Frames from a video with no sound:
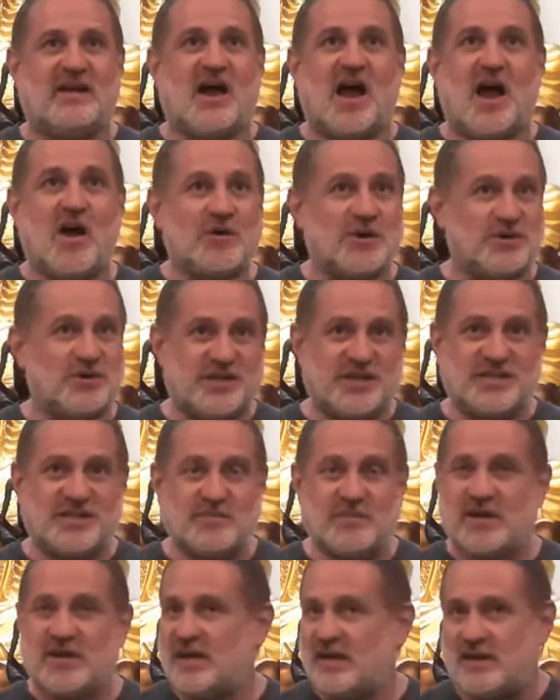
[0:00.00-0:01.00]
Oh, you see
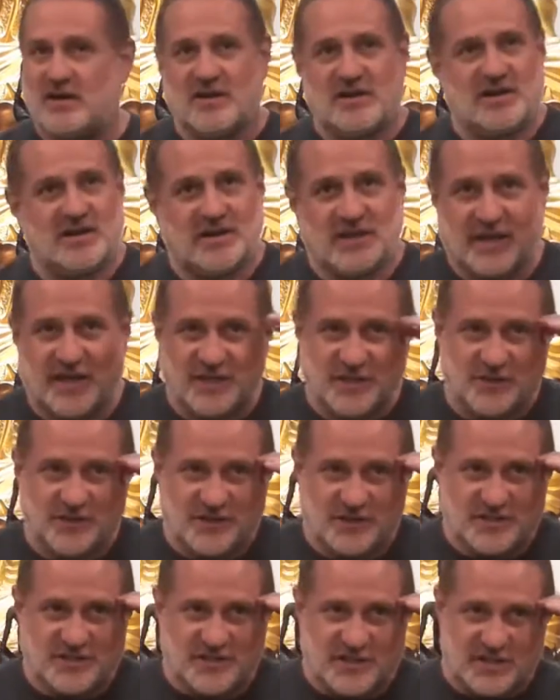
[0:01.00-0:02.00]
somebody and you
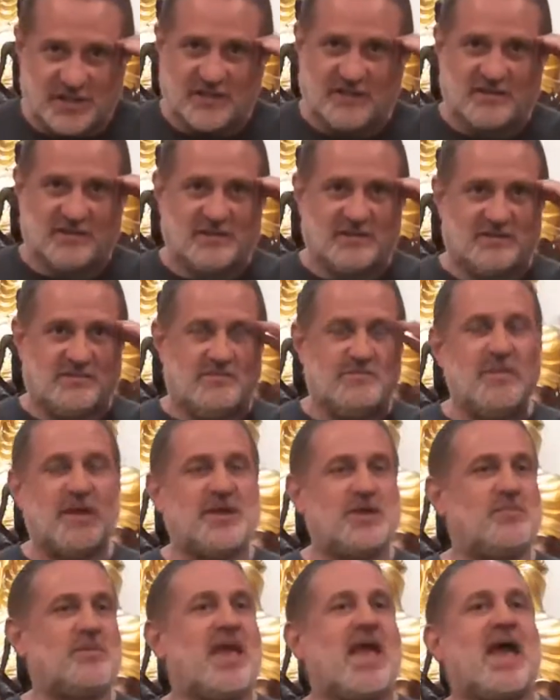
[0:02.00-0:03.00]
just think, may
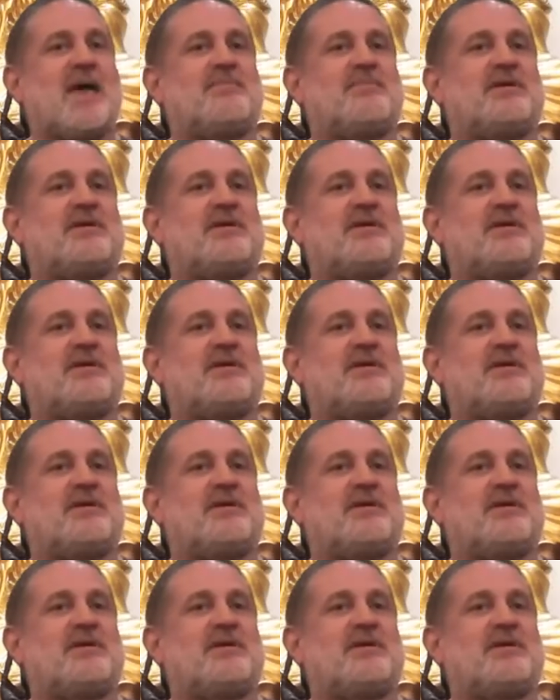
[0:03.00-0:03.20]
you be happy.